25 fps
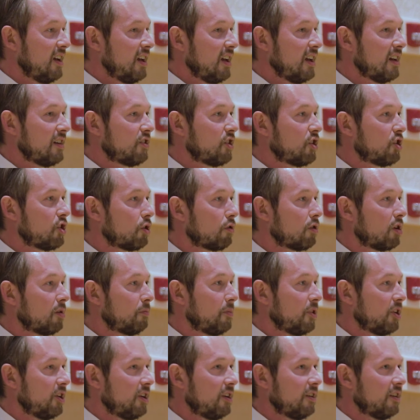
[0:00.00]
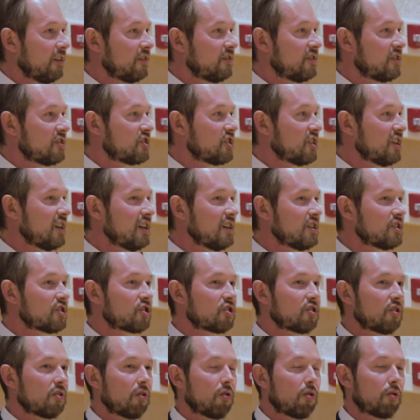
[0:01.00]
incurable
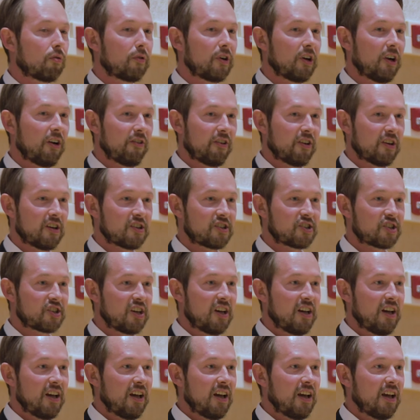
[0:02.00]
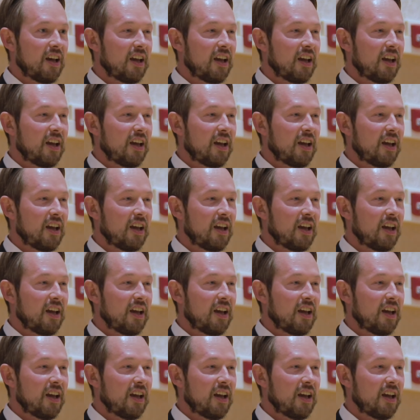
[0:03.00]
disease or illness